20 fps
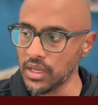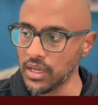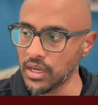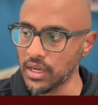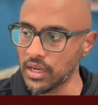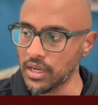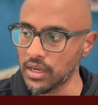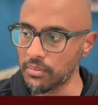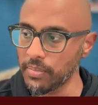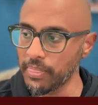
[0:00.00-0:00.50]

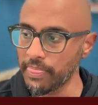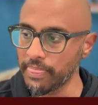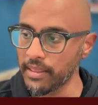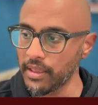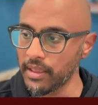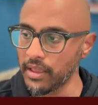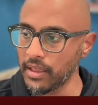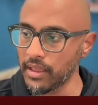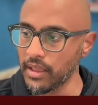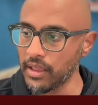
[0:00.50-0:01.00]
Um,
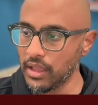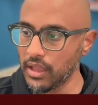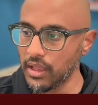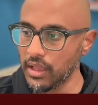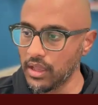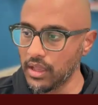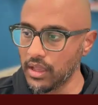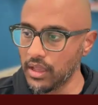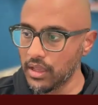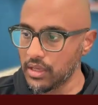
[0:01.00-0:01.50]

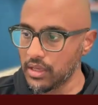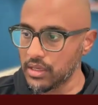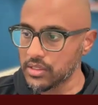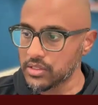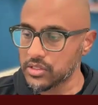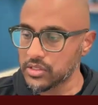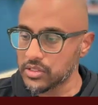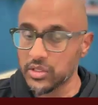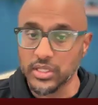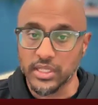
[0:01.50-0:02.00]

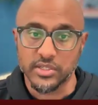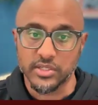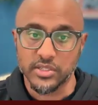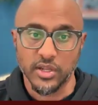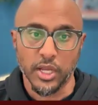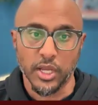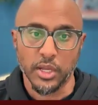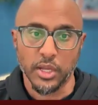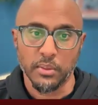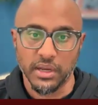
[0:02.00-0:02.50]
so let's
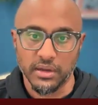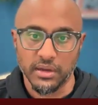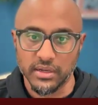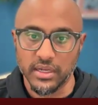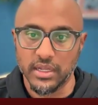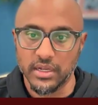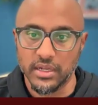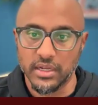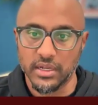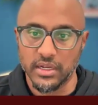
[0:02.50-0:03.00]
talk
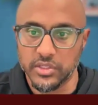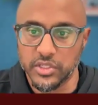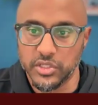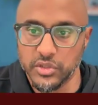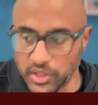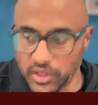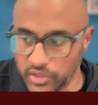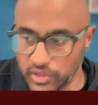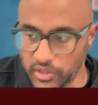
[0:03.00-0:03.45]
about two